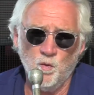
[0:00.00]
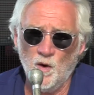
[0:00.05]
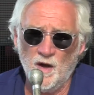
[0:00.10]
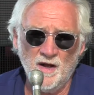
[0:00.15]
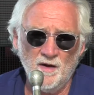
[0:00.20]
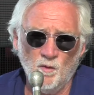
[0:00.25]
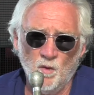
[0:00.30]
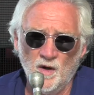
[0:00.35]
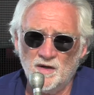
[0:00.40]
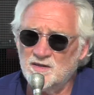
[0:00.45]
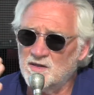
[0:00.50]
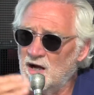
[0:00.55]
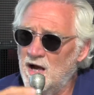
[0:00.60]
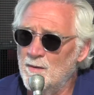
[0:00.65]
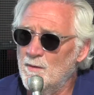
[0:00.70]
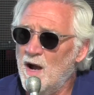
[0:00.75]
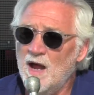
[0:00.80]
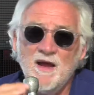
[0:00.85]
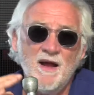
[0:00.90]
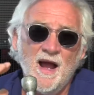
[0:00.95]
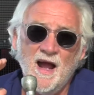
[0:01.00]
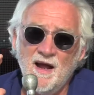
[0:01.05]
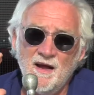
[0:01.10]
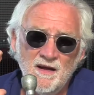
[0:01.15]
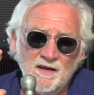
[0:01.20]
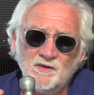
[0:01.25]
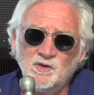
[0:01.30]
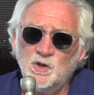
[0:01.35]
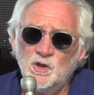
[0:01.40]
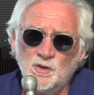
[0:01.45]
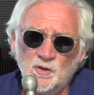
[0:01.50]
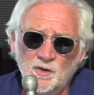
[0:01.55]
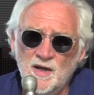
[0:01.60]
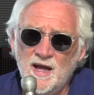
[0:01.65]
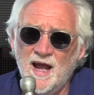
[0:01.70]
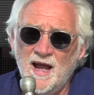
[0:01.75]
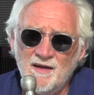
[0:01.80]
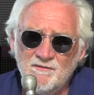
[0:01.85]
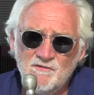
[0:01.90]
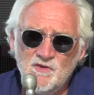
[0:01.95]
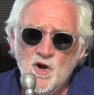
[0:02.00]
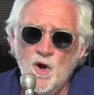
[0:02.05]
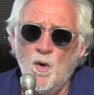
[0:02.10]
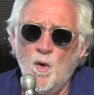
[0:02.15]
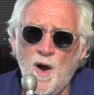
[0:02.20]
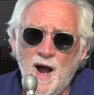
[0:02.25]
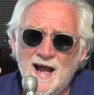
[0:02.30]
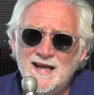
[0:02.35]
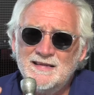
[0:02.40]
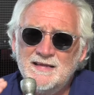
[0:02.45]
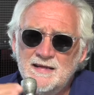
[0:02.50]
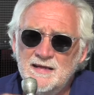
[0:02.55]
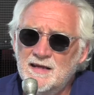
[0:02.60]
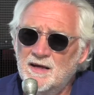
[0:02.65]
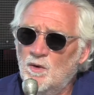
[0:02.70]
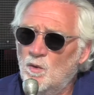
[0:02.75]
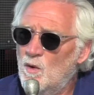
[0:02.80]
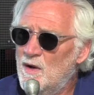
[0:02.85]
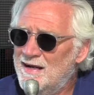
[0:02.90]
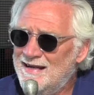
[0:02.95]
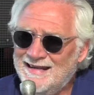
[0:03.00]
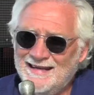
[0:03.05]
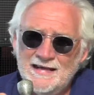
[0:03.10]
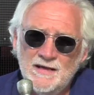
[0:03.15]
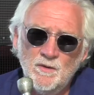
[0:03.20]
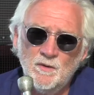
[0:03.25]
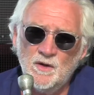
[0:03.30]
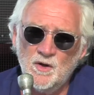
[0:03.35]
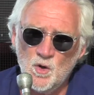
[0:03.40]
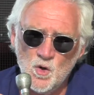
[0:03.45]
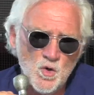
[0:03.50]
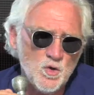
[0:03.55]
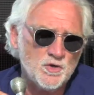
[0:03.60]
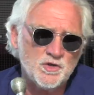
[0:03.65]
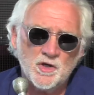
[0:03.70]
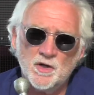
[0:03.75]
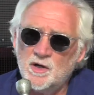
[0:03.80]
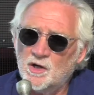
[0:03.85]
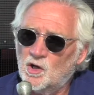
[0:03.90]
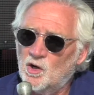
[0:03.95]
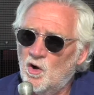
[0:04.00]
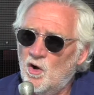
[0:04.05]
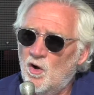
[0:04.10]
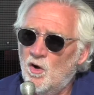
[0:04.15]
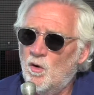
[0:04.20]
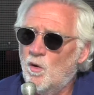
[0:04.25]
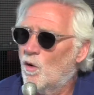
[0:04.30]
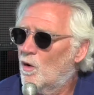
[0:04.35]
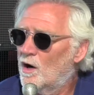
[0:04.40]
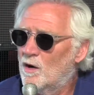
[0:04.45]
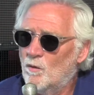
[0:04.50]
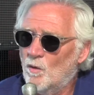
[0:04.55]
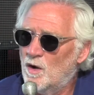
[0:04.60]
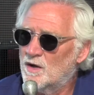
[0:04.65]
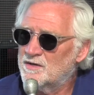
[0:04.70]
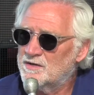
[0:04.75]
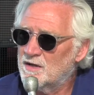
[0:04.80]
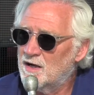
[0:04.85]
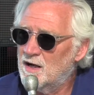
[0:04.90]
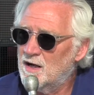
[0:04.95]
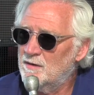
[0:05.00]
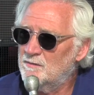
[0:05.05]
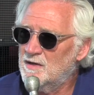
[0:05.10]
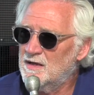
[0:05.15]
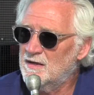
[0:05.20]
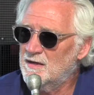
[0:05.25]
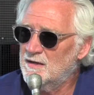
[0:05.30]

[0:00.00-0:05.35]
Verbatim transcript: at what time. I, I literally I have no idea when any who's going to call or at what time.